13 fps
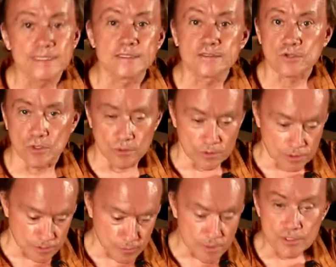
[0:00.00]
it gold,
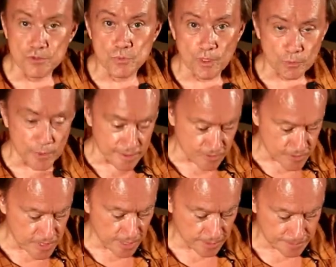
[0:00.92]
which is what we have
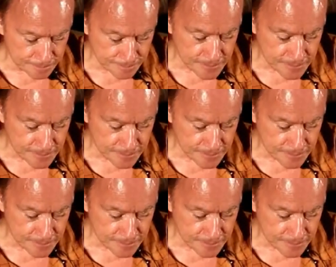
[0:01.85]
done.